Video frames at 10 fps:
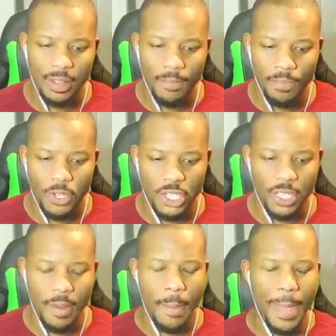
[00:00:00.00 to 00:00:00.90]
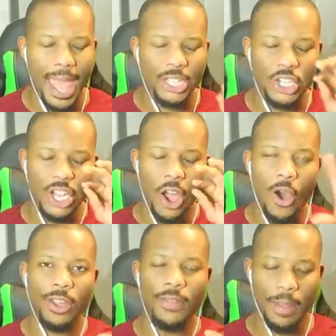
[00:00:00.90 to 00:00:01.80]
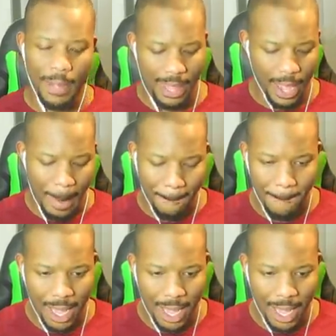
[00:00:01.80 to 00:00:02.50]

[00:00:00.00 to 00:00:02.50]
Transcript: is just imagine all of them in there.